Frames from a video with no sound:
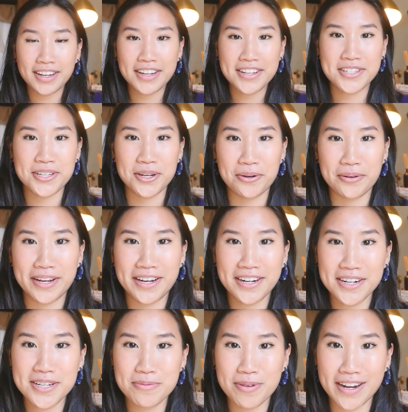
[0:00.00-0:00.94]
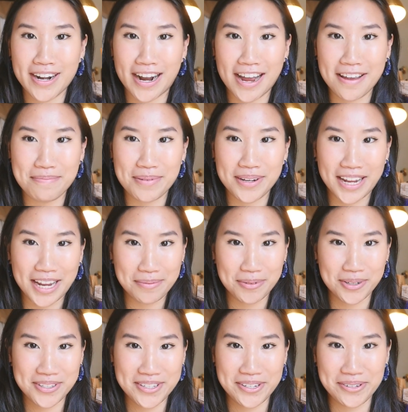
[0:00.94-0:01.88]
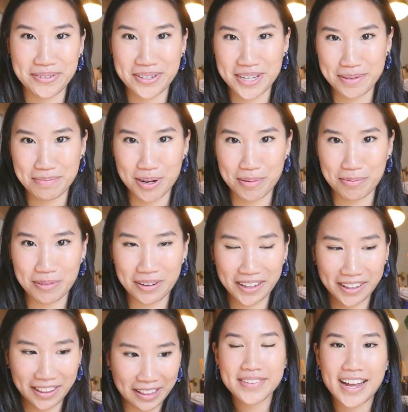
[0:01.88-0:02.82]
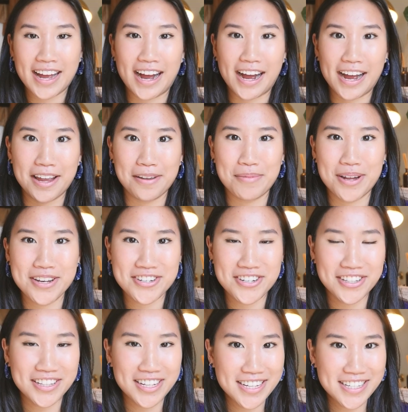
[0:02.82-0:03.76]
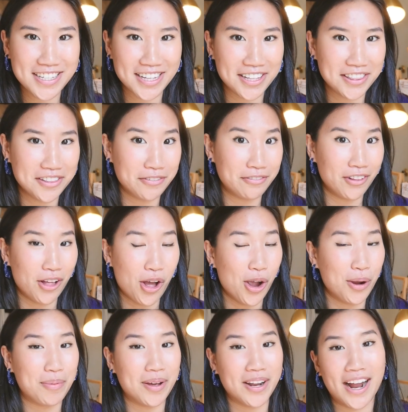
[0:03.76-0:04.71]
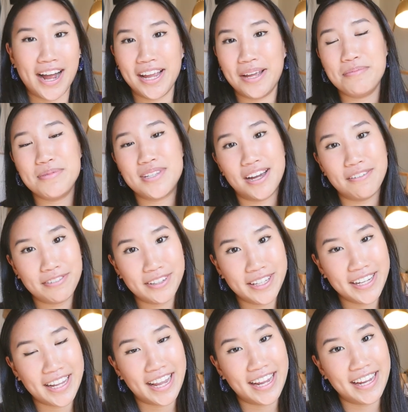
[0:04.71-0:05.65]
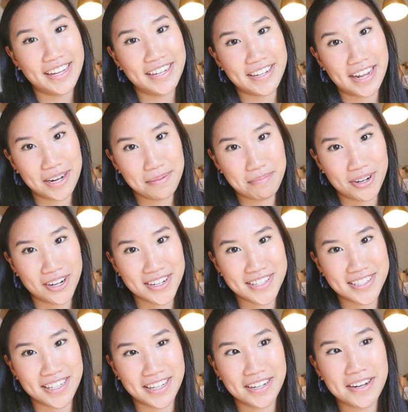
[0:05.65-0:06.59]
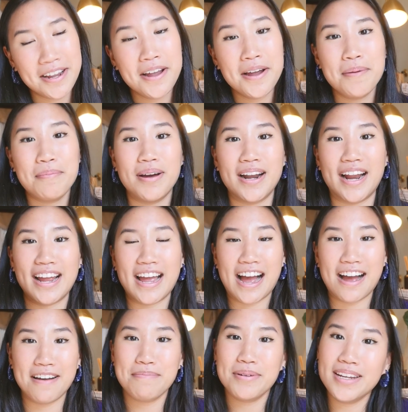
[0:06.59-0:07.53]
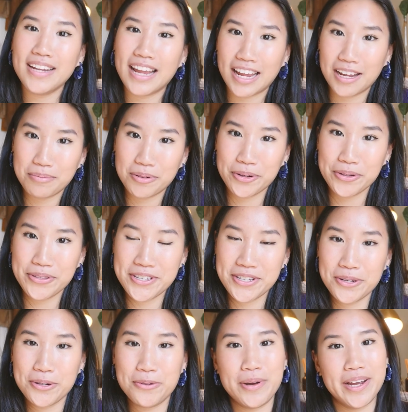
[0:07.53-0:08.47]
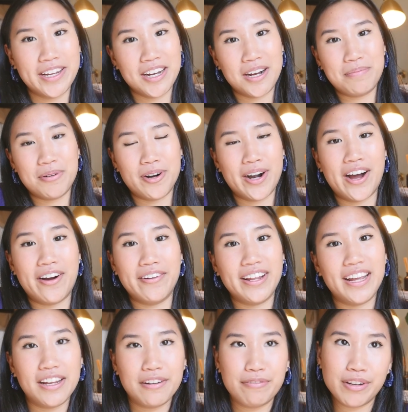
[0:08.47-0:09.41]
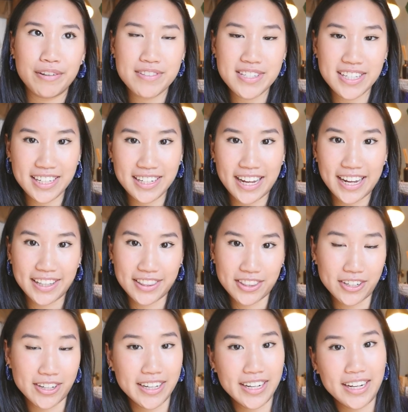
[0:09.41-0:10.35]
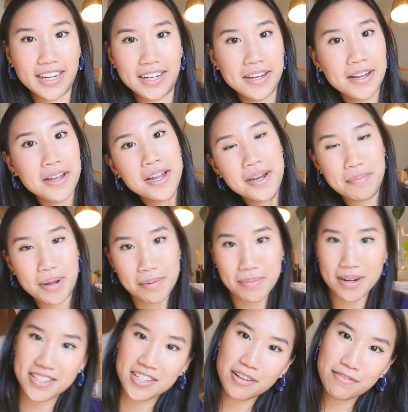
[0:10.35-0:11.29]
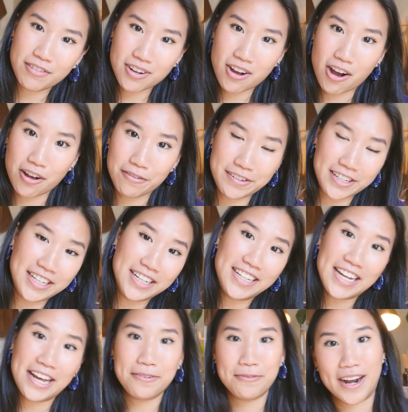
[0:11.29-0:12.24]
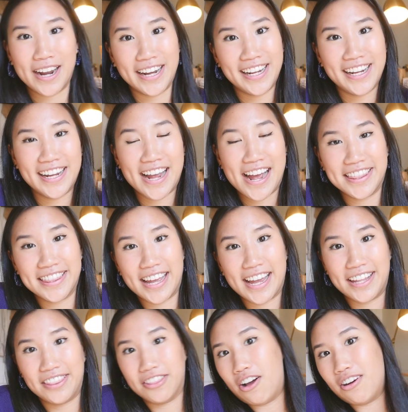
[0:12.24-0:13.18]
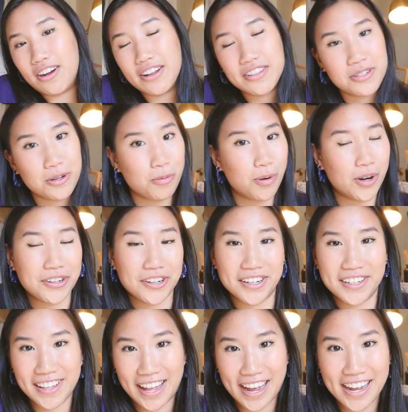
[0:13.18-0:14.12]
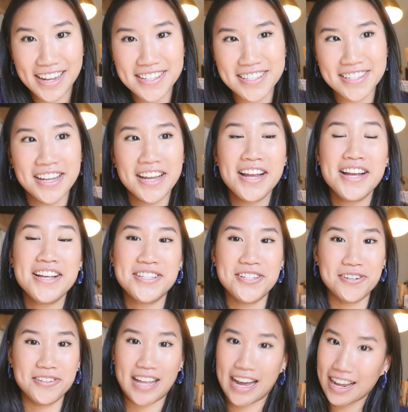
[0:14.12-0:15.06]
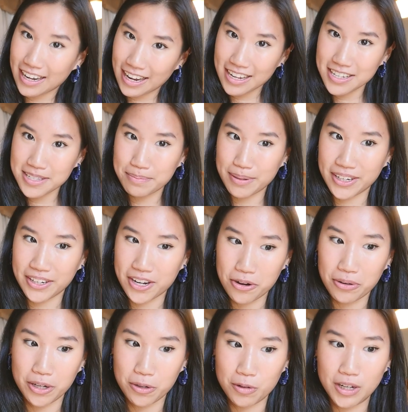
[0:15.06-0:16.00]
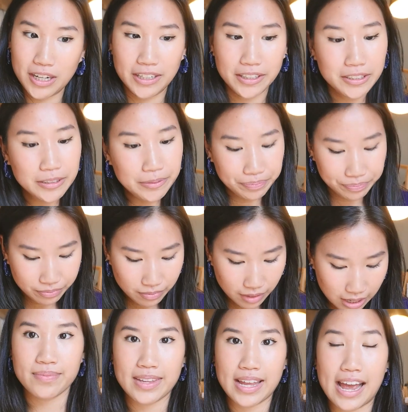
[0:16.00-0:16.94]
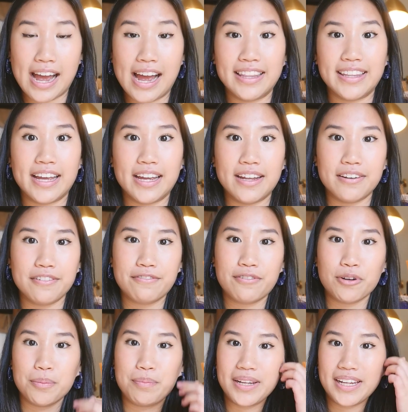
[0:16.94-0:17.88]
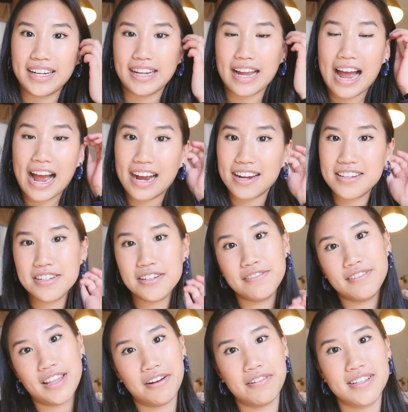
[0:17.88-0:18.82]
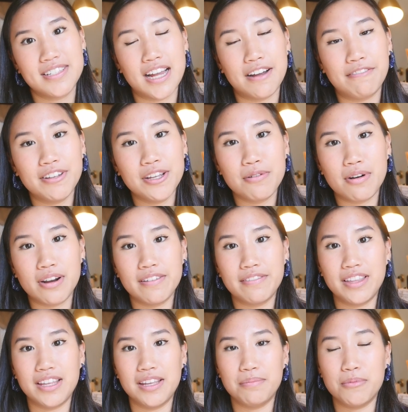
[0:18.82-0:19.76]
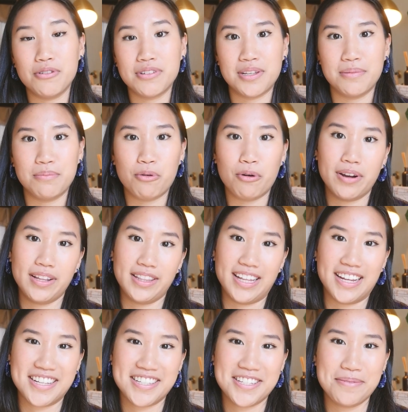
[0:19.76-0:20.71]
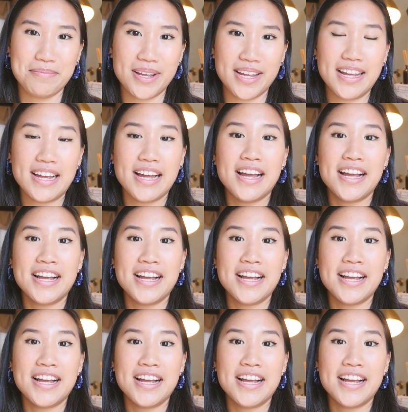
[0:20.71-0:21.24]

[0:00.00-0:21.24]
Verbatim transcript: So here's what I've been able to keep up with. I mentioned this in the vlog, but I am definitely a night person, but I have been able to wake up around eight fifteen, eight thirty, make myself a coffee, get ready, and then log on to work or class. So that has been going well. And then for being active, that was definitely one of the most important things to me.